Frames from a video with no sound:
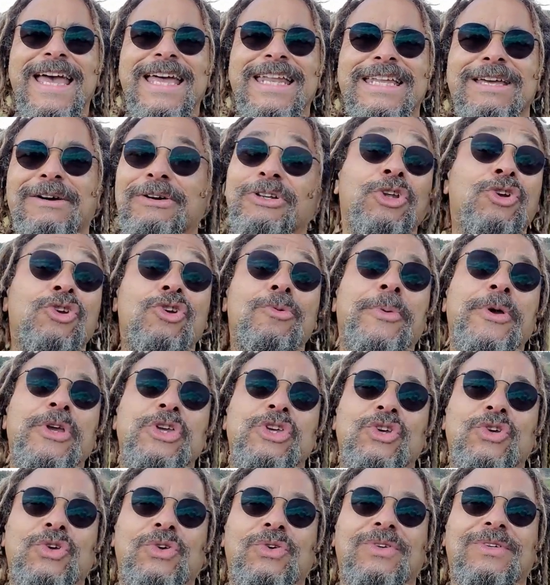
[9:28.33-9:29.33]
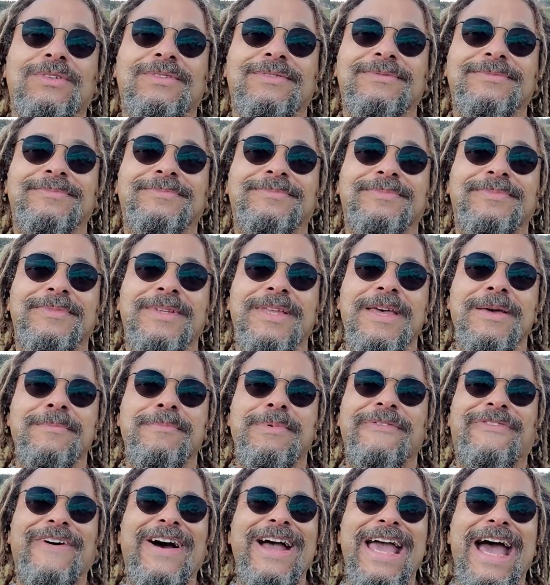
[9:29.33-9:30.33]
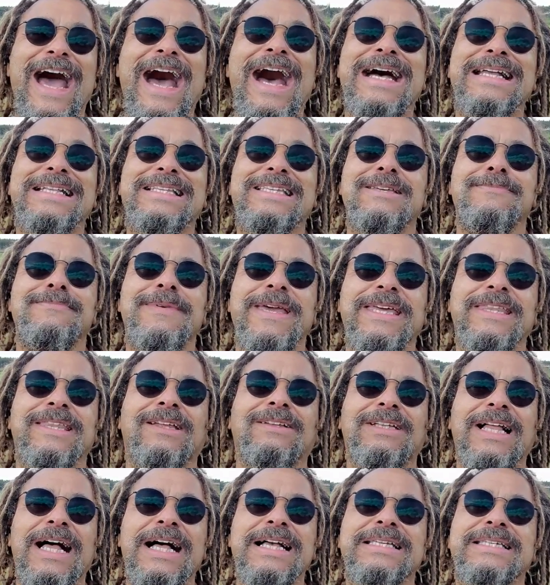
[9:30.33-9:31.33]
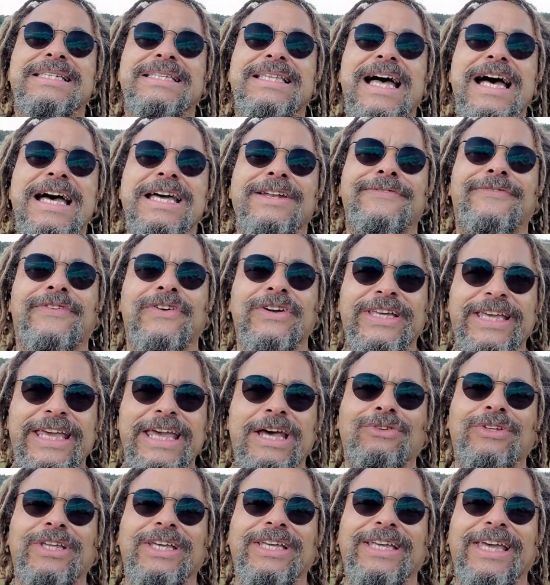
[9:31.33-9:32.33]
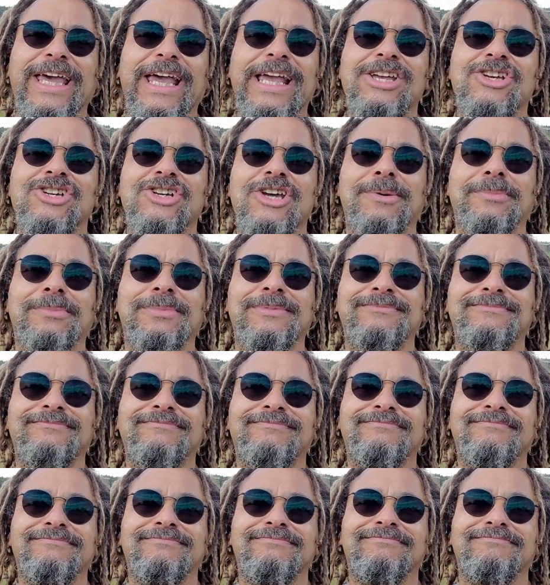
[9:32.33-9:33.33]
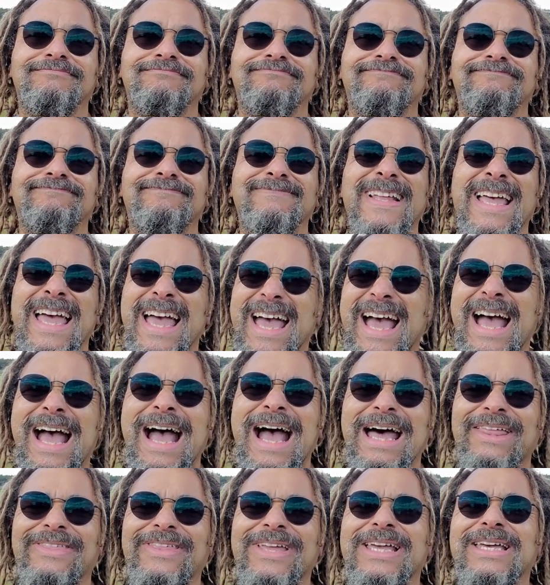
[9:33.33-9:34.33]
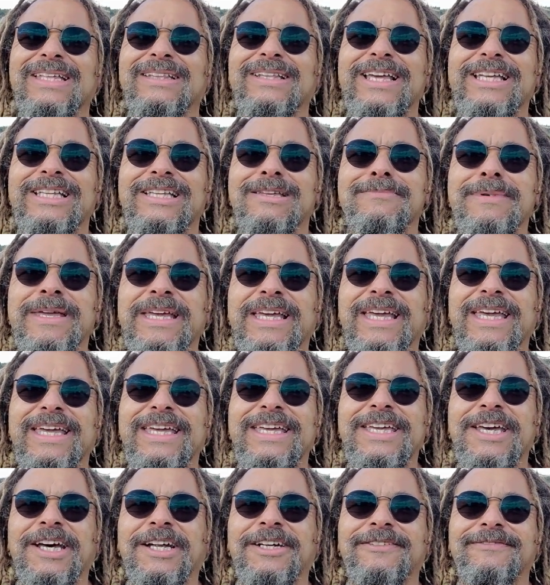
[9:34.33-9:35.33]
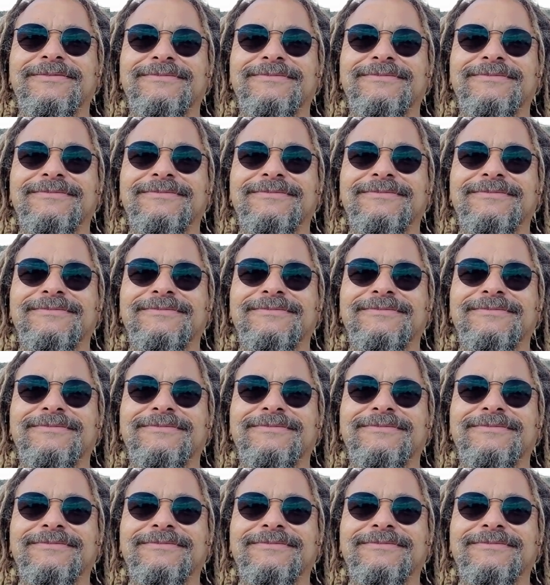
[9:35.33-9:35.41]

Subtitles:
Now, I don't know about you, but if I had to make the last stand for Celtic kingship, I think I'd like to make it here.